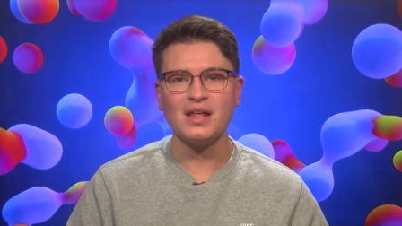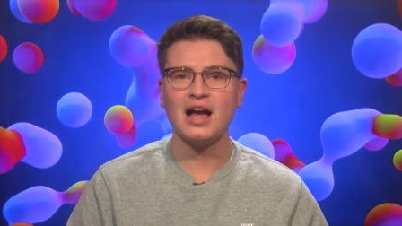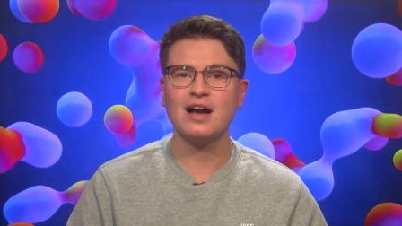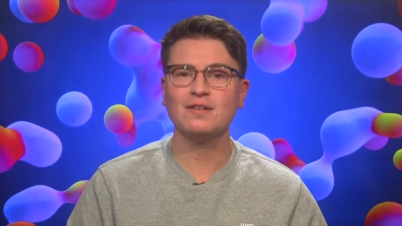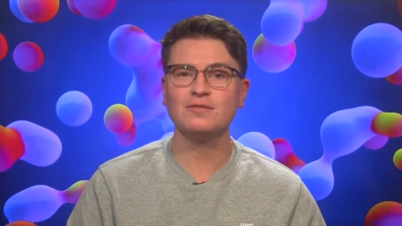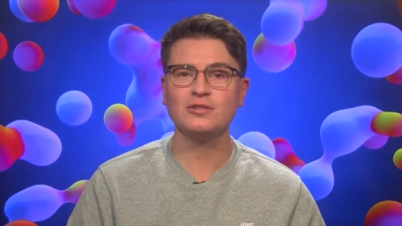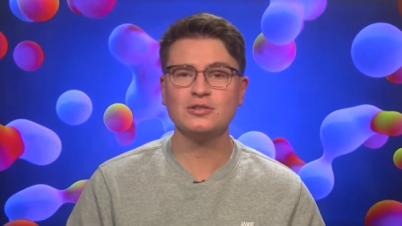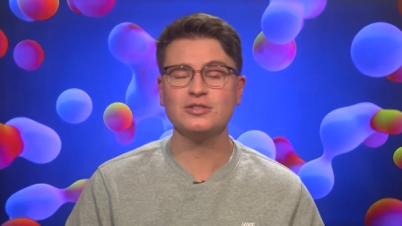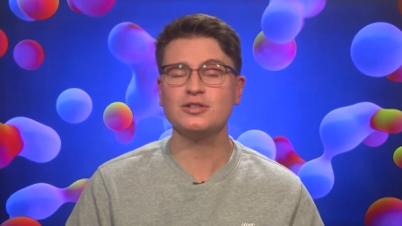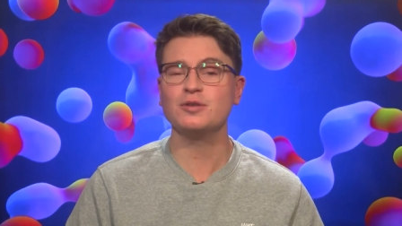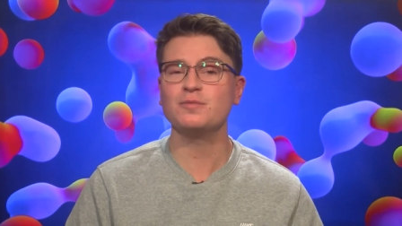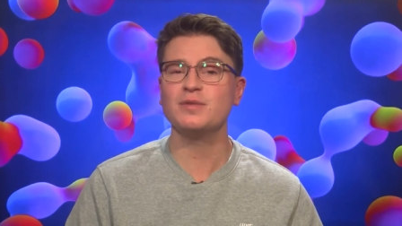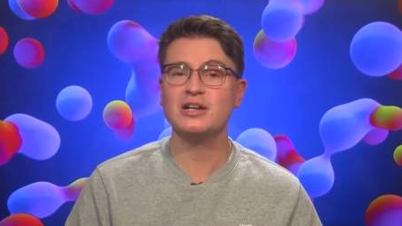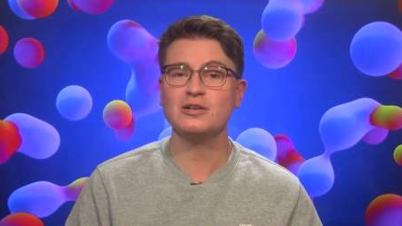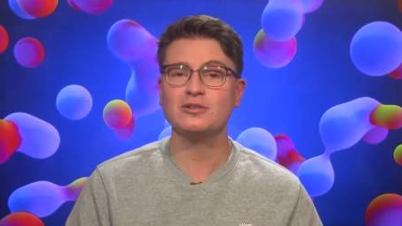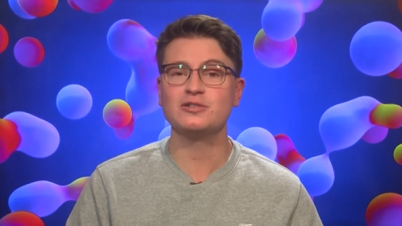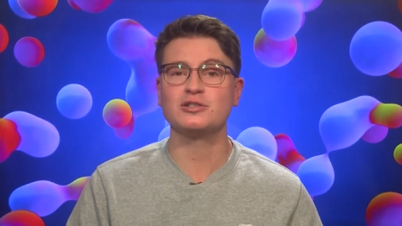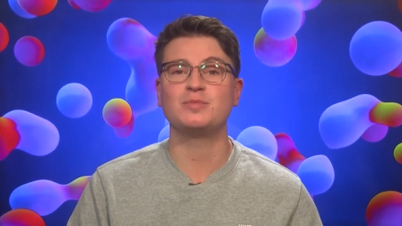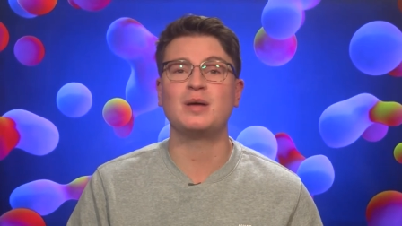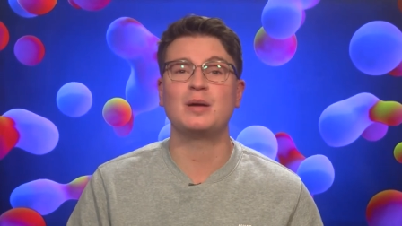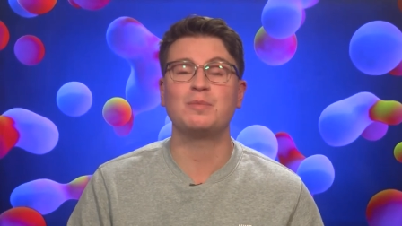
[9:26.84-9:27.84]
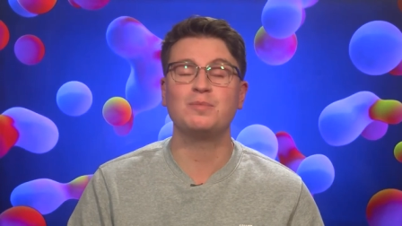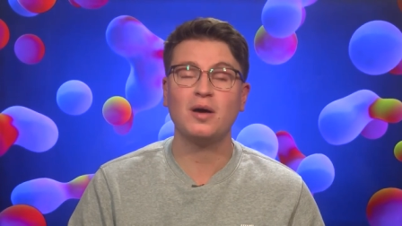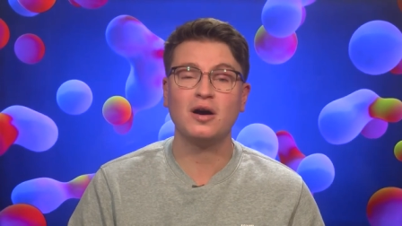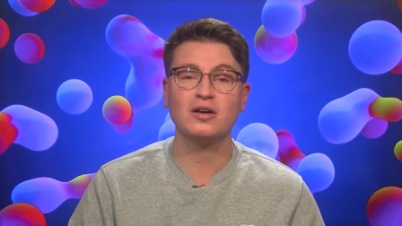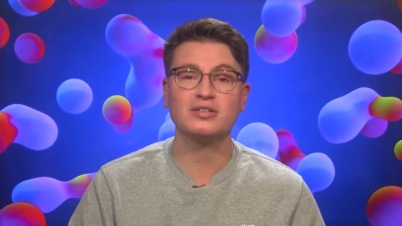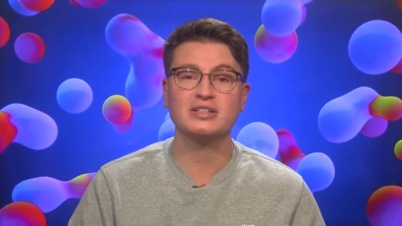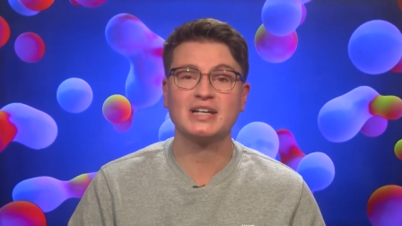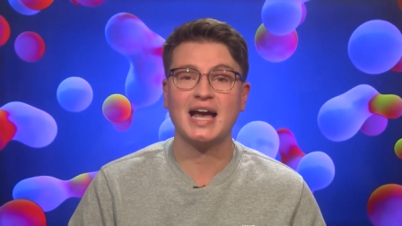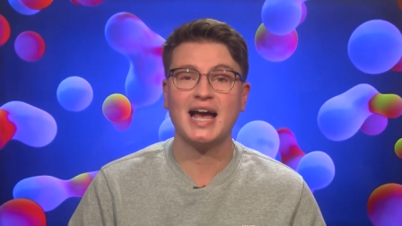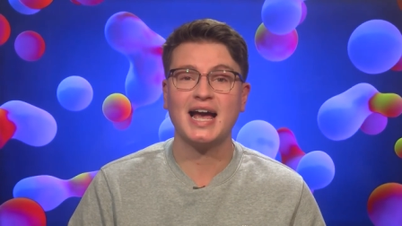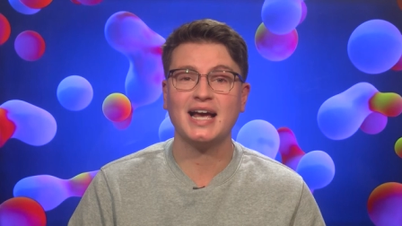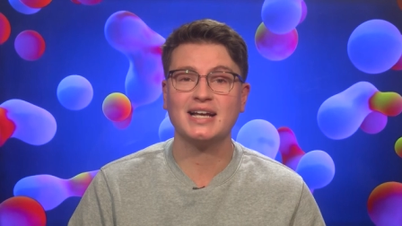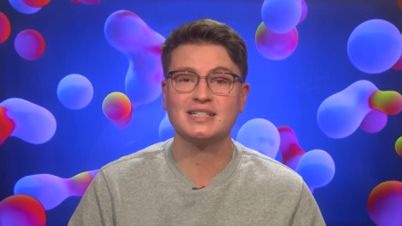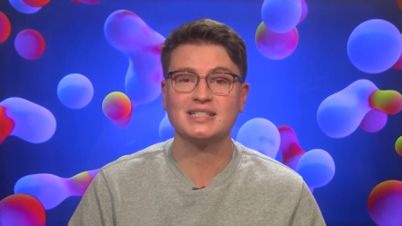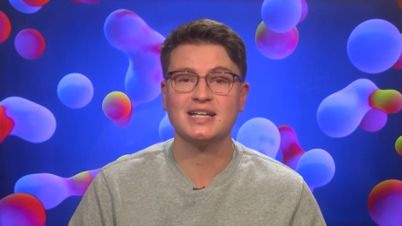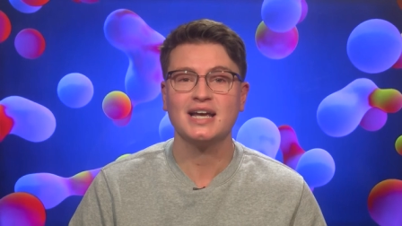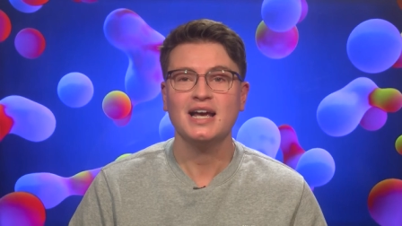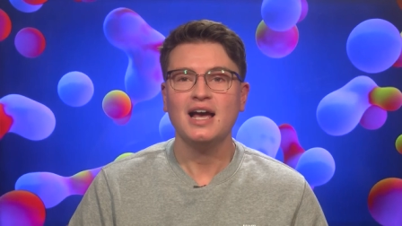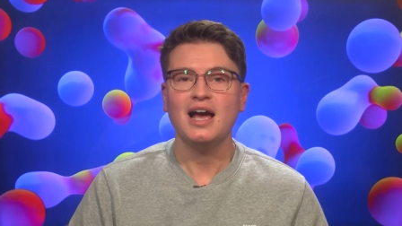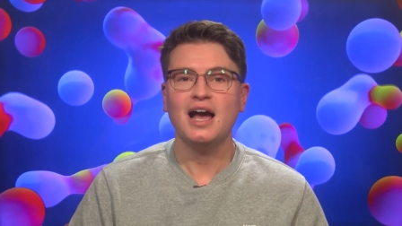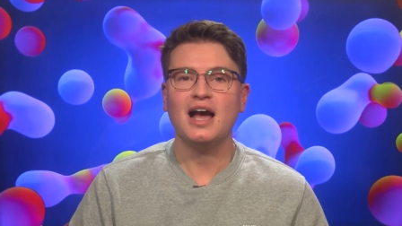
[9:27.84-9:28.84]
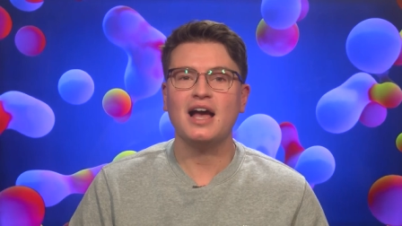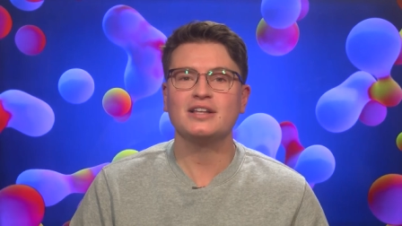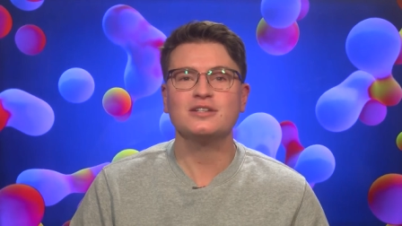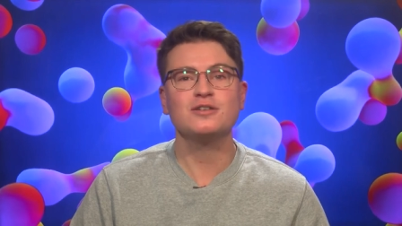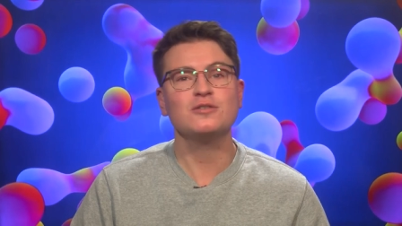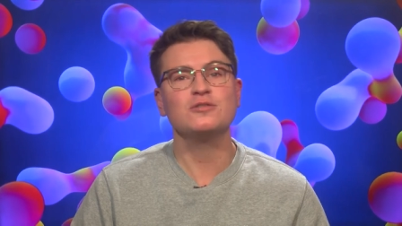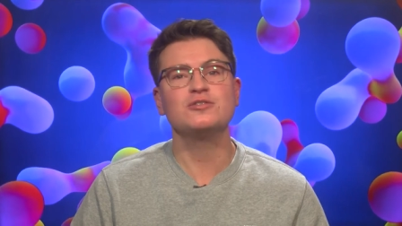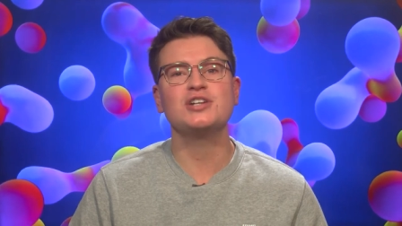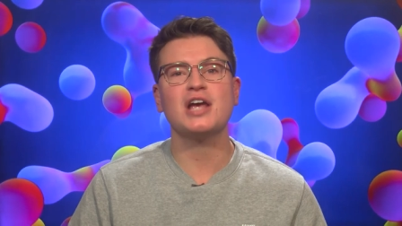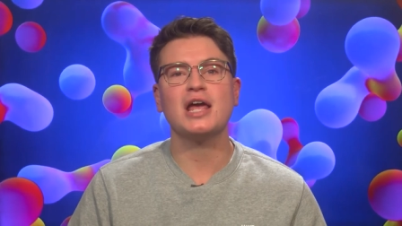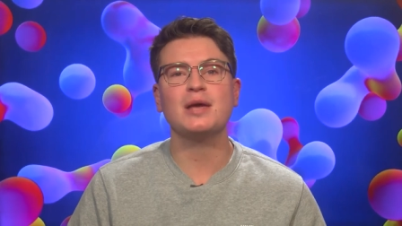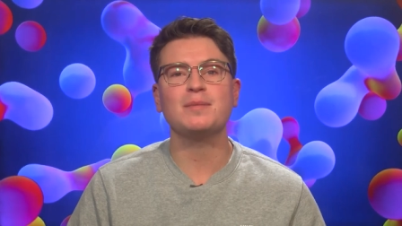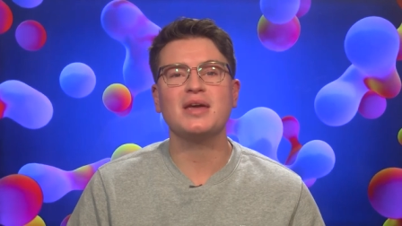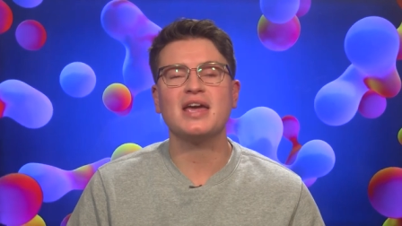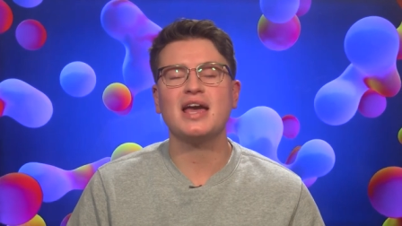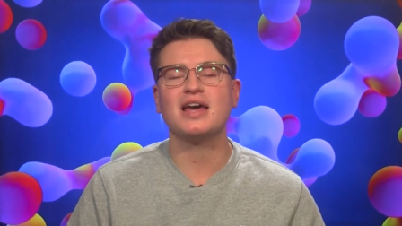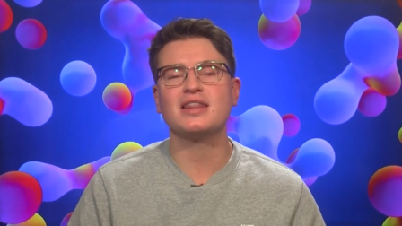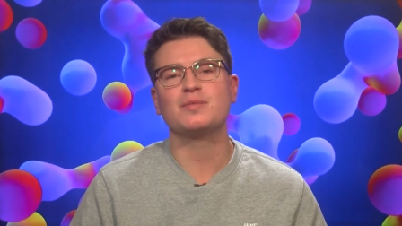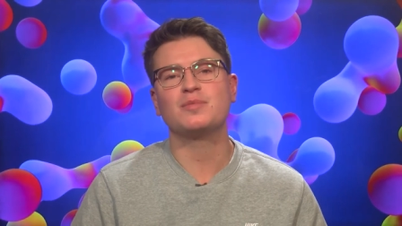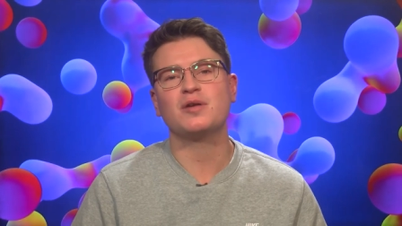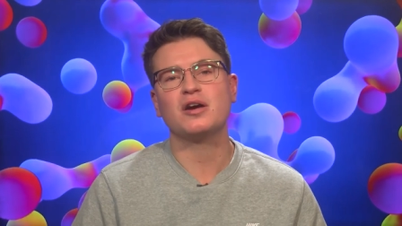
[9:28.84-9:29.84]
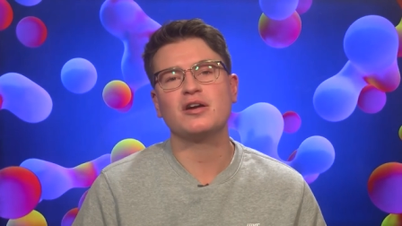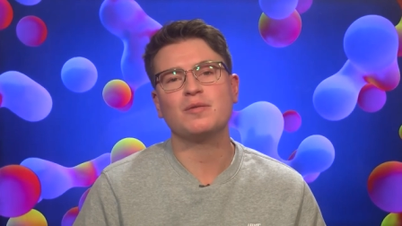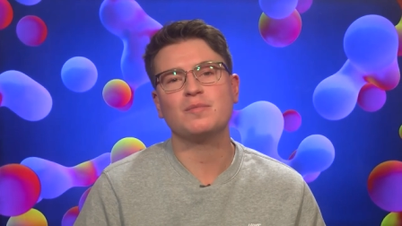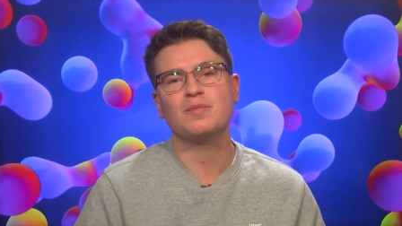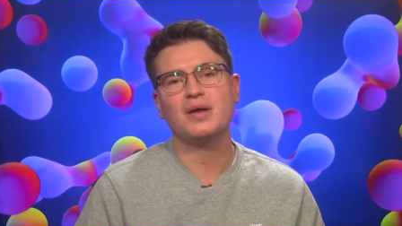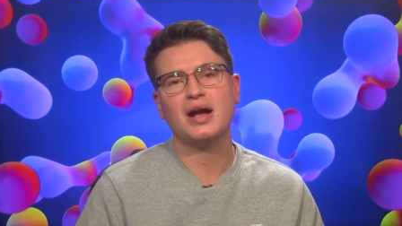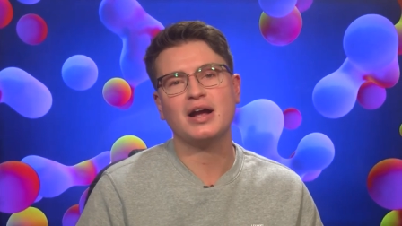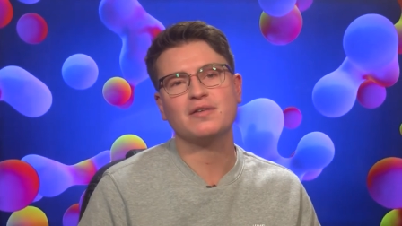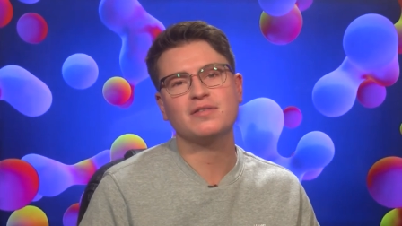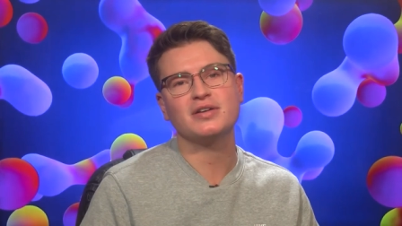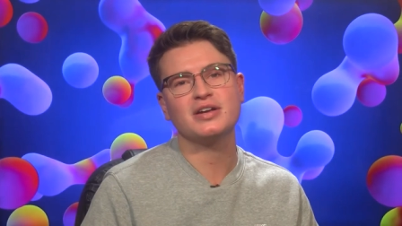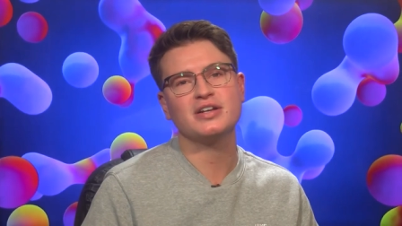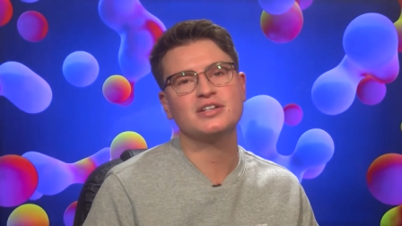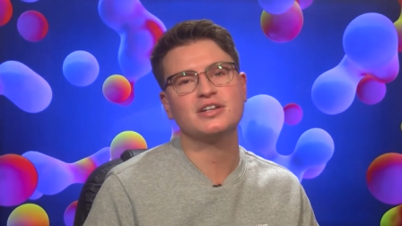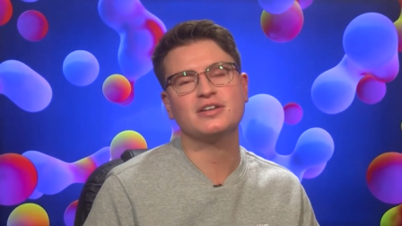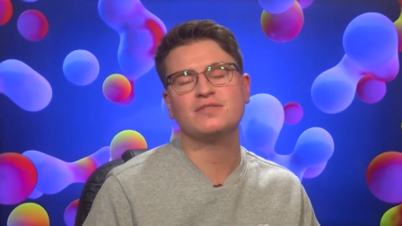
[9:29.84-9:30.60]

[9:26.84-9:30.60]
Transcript: I've also relaunched my podcast. Uh, it's called Jamie and the Broken Pancreas.